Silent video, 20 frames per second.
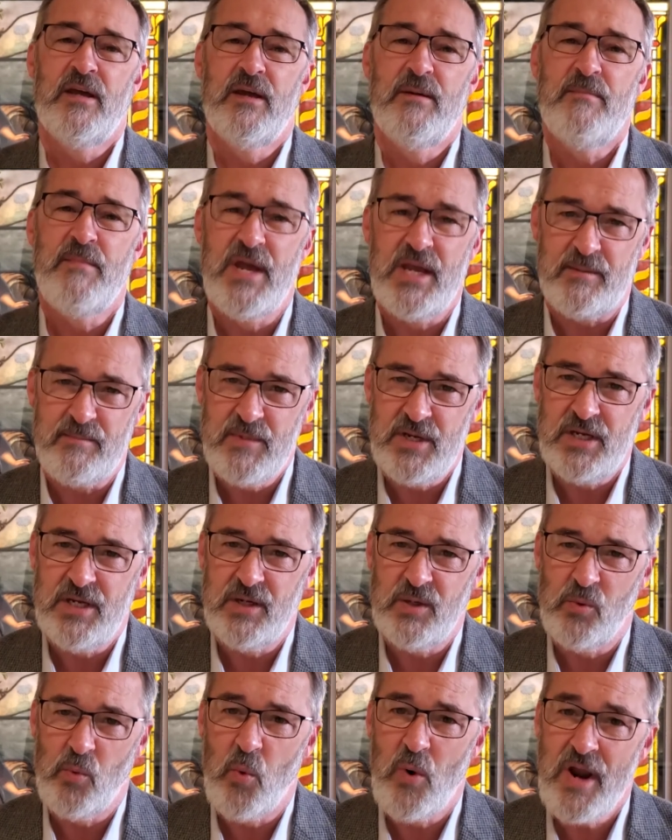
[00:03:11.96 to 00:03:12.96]
make
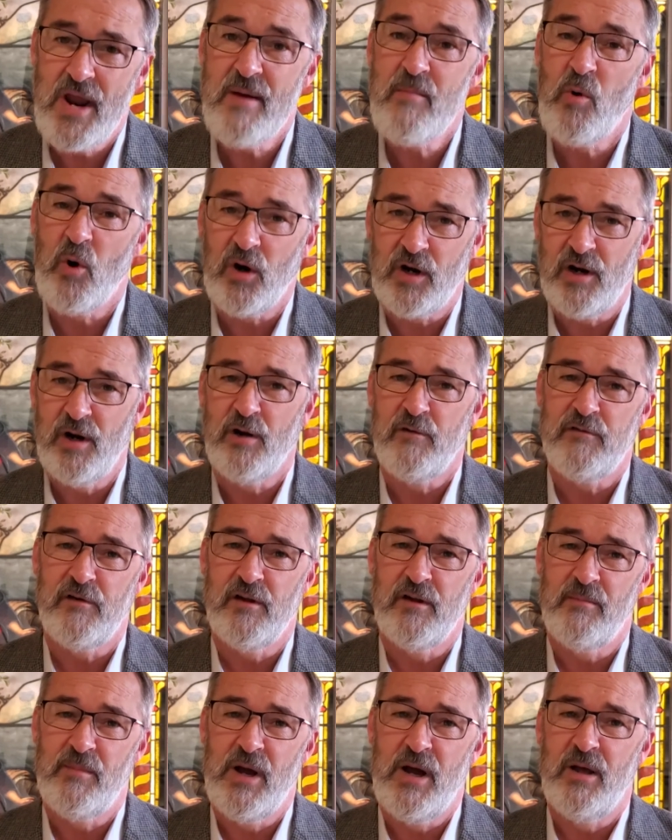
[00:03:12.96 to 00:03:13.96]
me way more
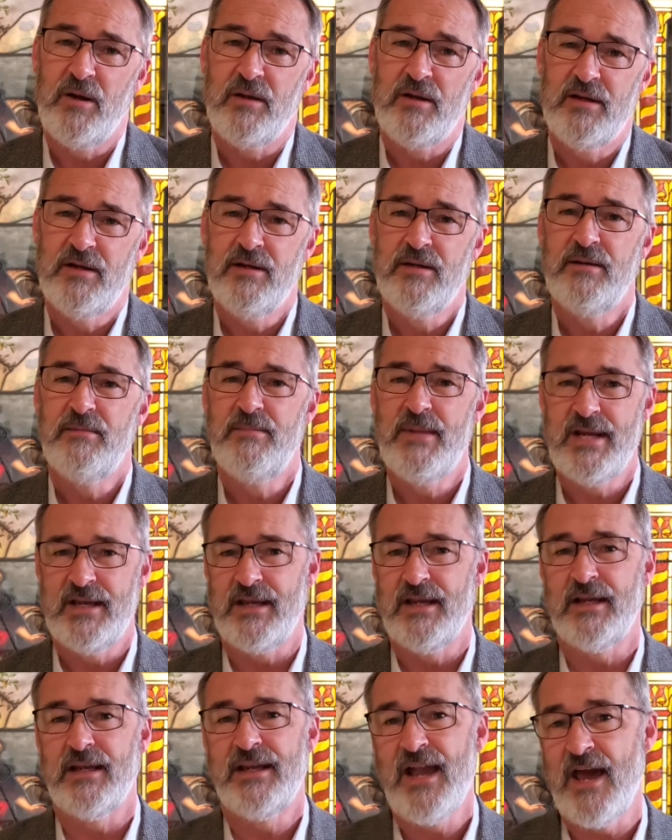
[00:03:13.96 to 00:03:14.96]
careful about
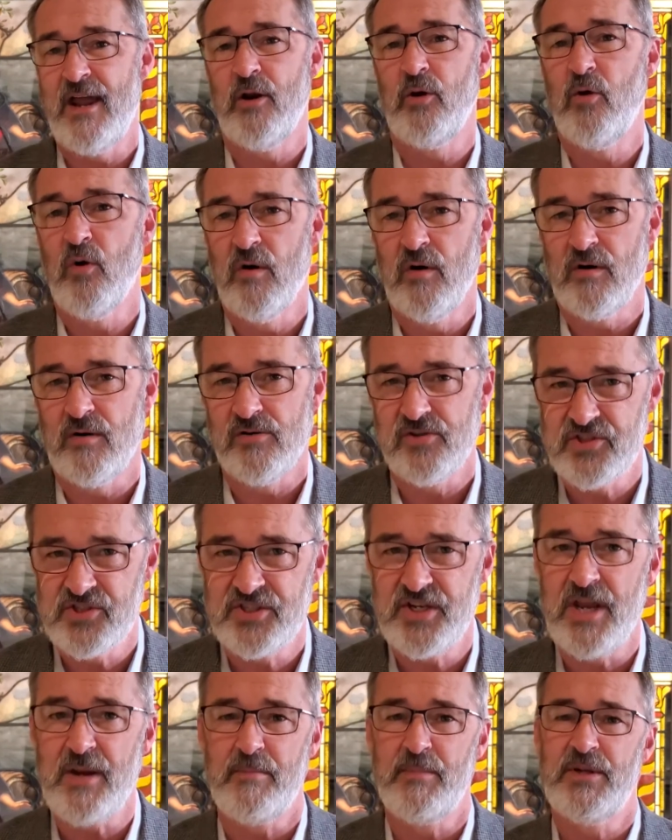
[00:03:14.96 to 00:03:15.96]
making categorical
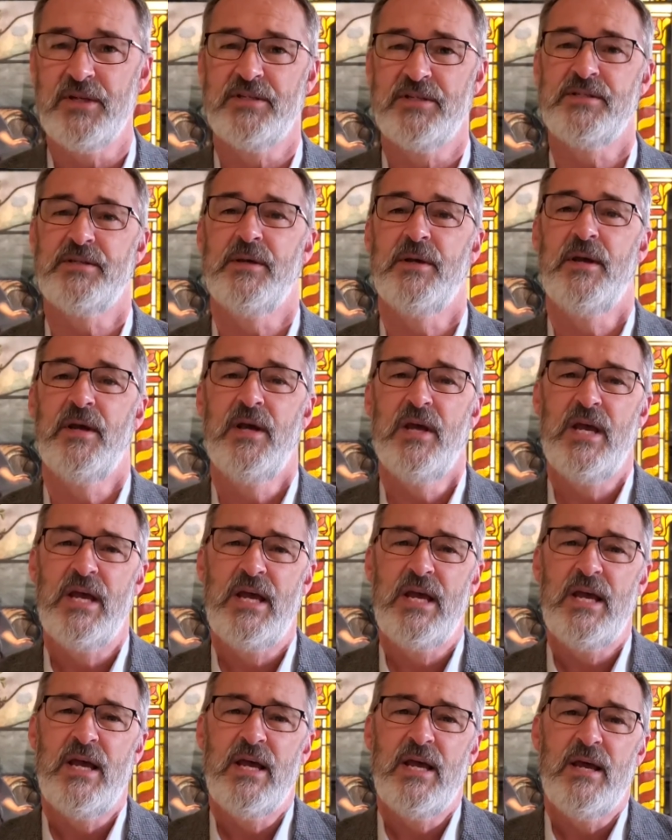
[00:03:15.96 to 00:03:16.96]
statements,
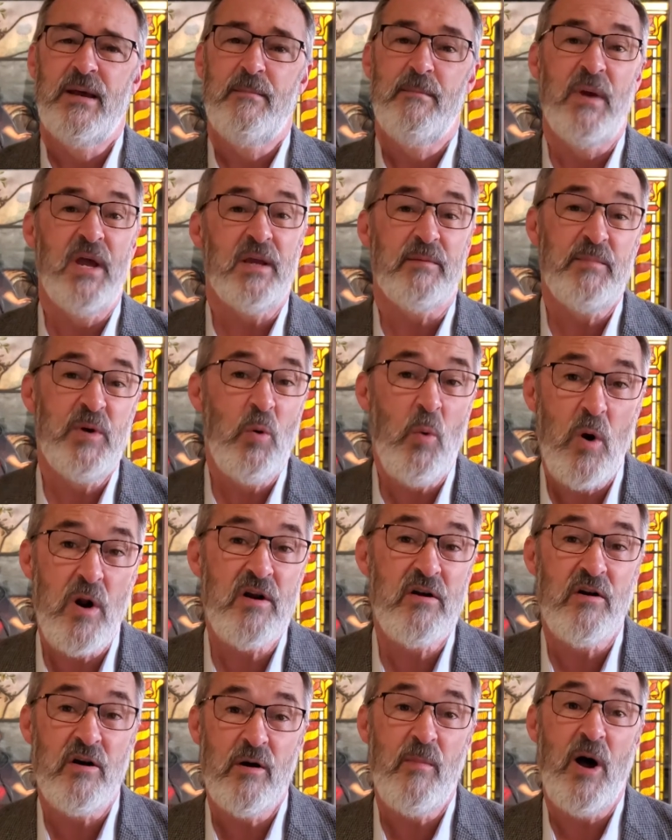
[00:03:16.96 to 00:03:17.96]
make me
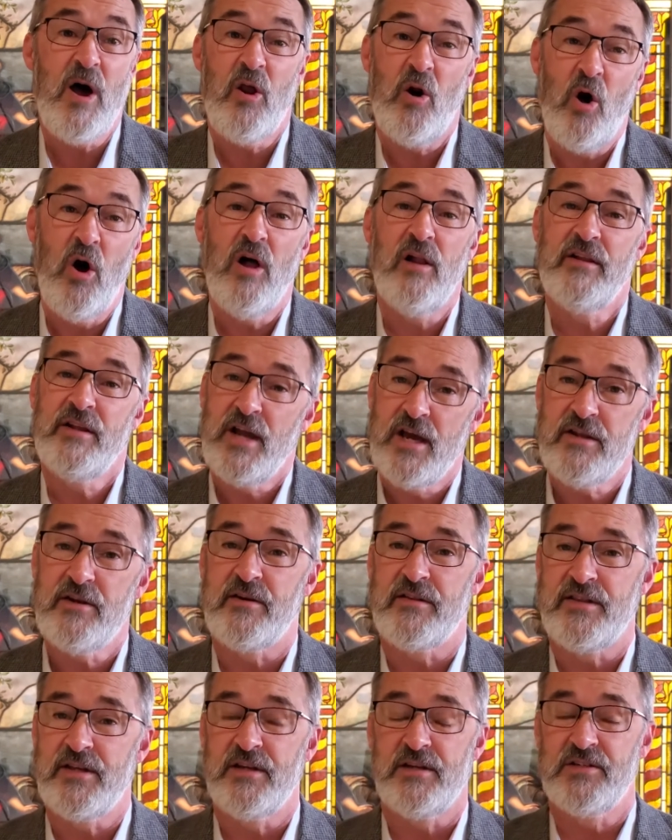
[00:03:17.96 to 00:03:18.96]
wonder about all the other
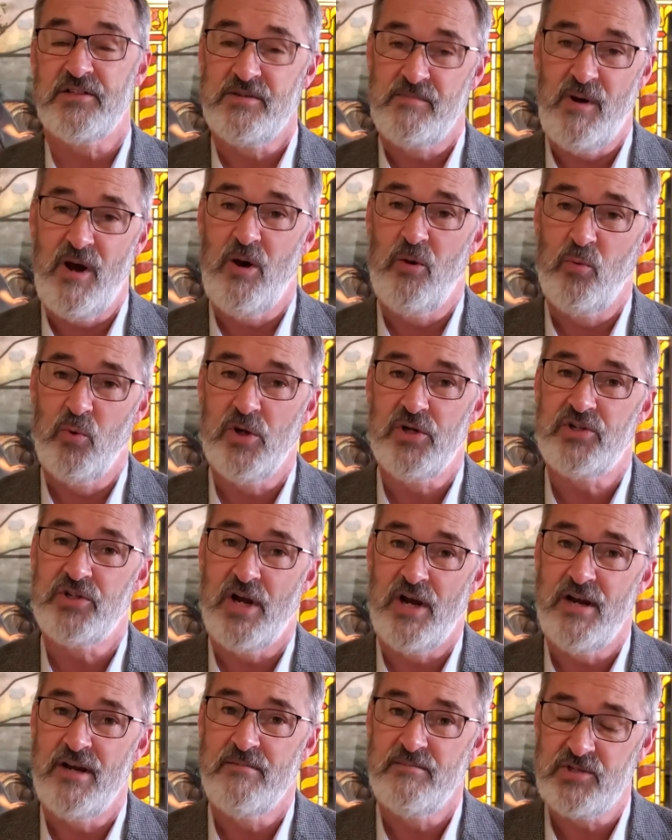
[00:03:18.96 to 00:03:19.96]
things about which
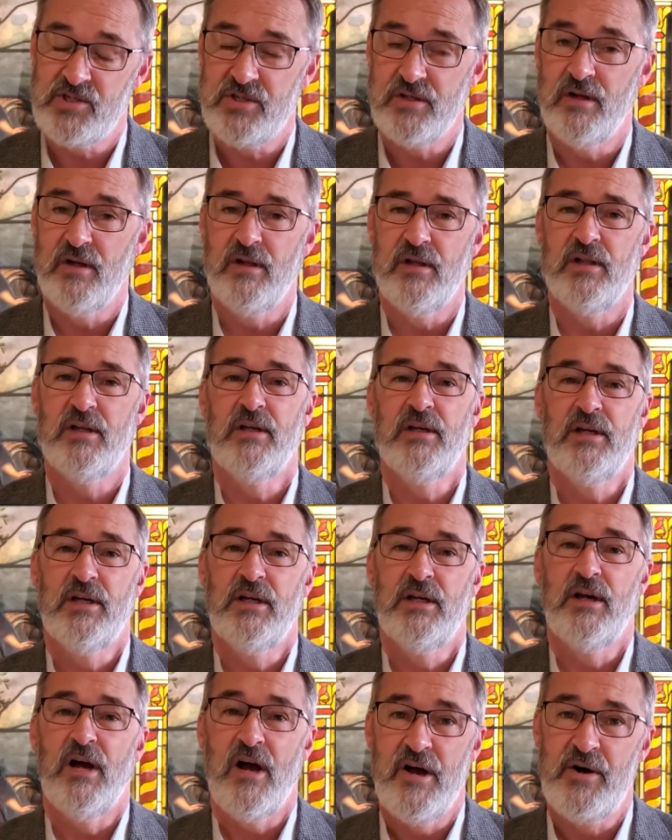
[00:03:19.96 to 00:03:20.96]
I am still
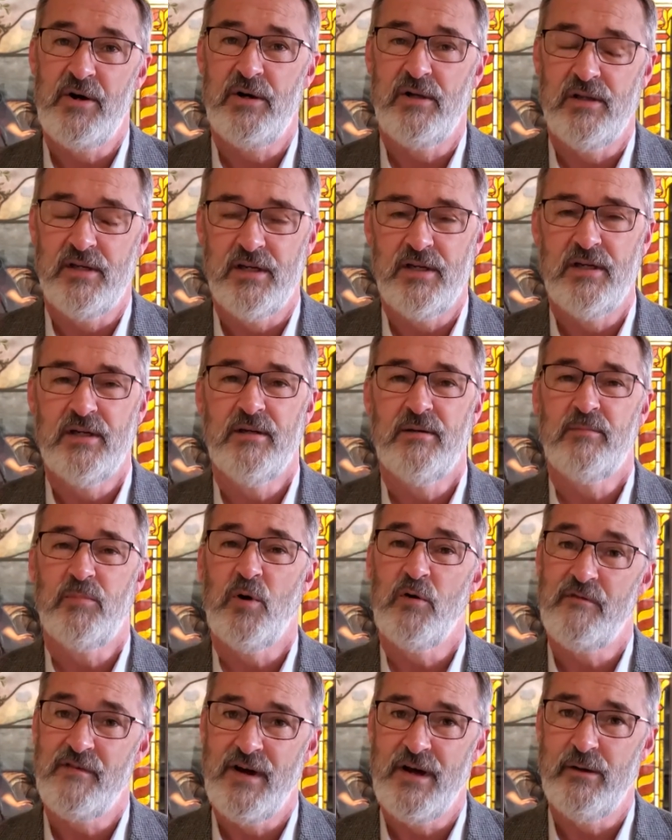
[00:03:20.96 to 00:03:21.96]
utterly,
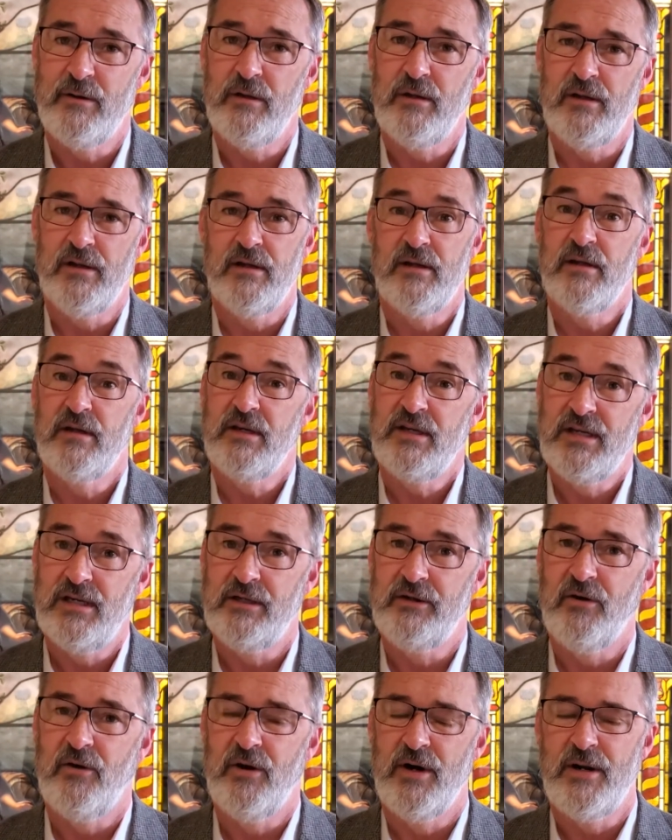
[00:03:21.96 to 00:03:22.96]
profoundly
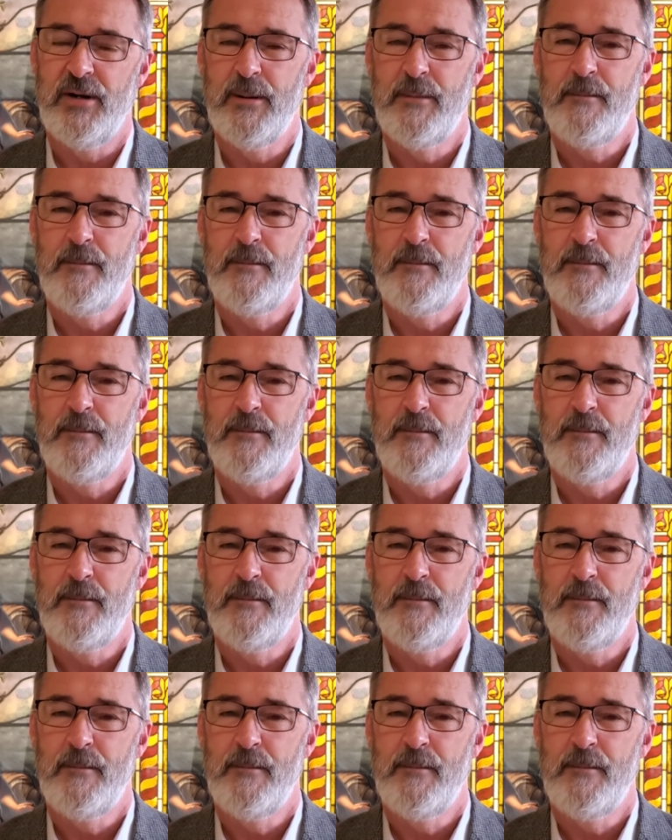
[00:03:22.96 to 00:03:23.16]
ignorant.